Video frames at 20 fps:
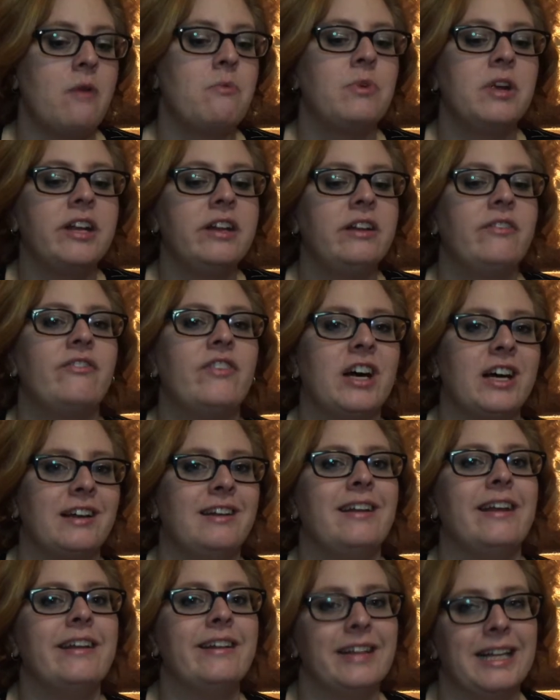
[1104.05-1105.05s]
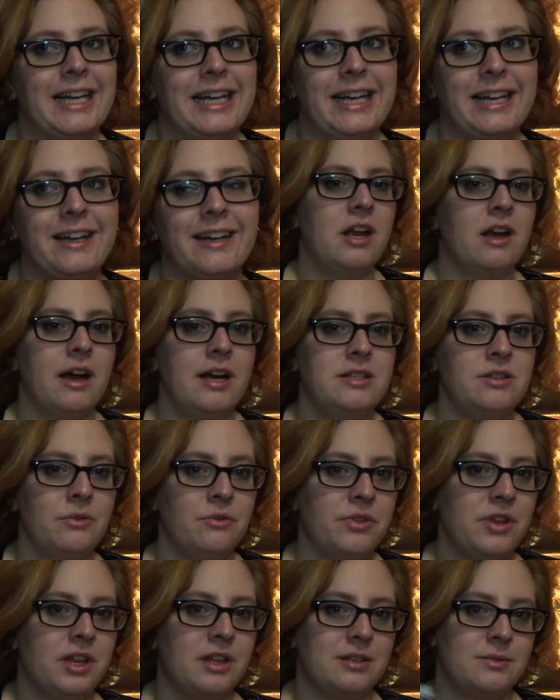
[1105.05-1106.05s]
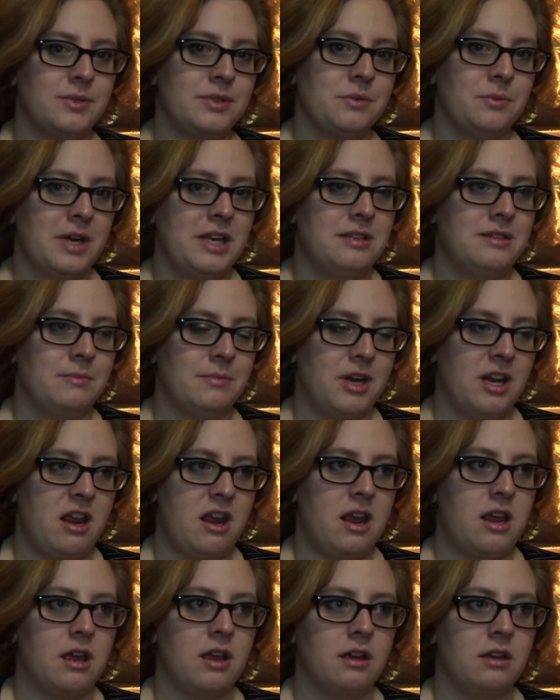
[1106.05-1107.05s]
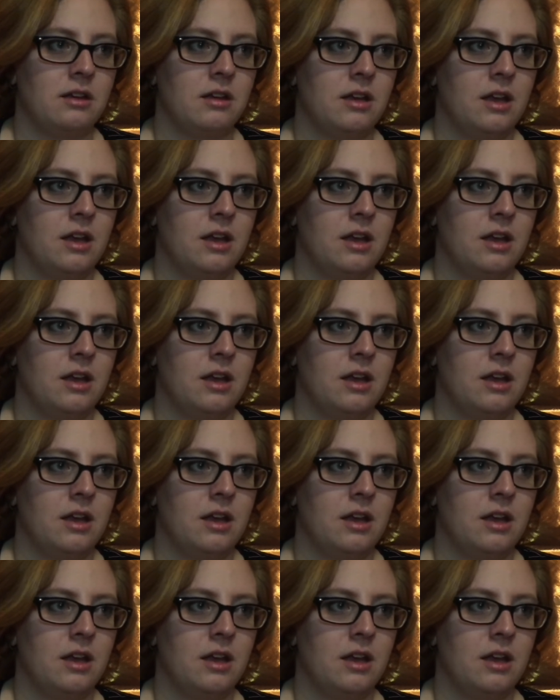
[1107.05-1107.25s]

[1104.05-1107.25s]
I really fucking didn't like. I don't think this one's a waste of money.